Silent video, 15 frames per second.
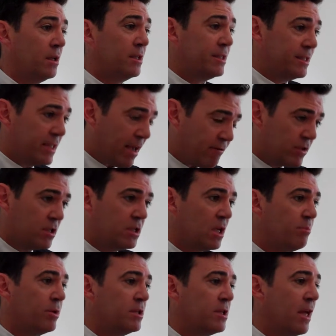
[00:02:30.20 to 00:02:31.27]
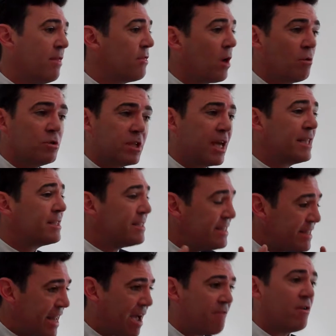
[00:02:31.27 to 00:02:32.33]
70%. Those kids
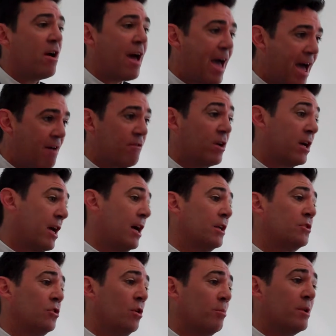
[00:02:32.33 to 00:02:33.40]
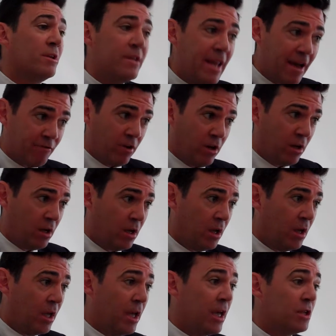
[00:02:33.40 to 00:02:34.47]
never, ever catch up. Never.
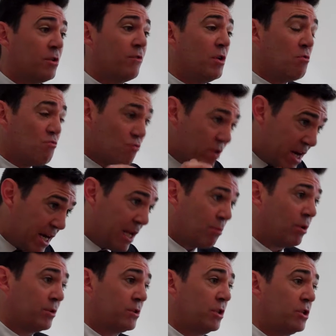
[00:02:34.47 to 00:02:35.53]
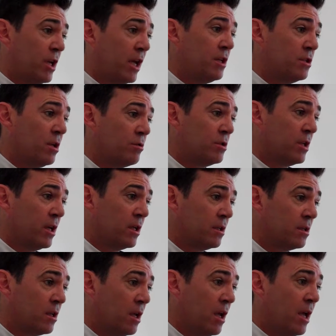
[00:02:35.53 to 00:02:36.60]
So if you really want to change those
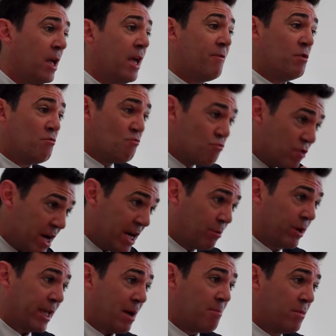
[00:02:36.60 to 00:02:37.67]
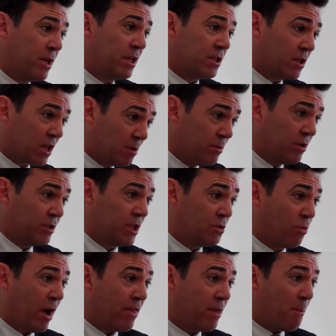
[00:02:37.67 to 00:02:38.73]
things, if you really want to get money to the communities
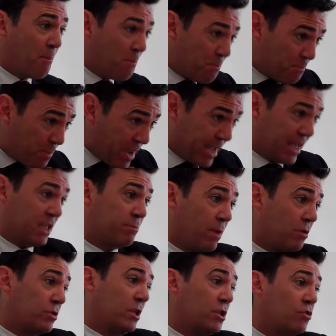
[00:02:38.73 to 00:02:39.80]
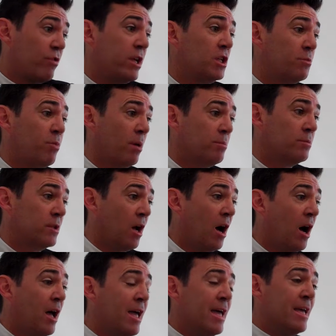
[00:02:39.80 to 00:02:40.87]
where the biggest, most entrenched problems
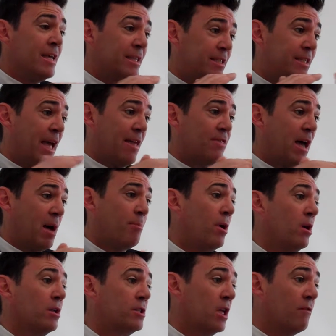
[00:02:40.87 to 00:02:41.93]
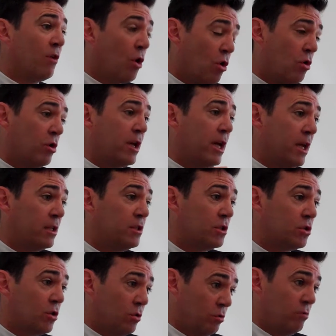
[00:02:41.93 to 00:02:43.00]
are, set that policy of all kids
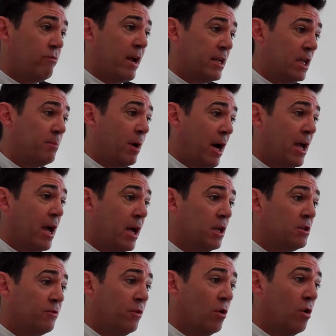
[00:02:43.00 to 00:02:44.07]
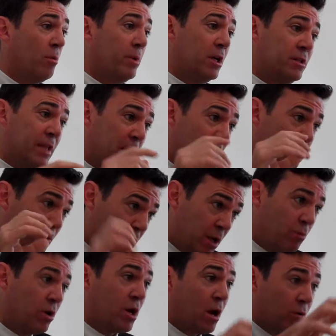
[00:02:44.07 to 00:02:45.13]
school ready by age 4, because then the money
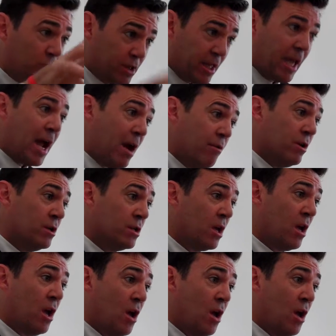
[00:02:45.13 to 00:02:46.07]
will go to the areas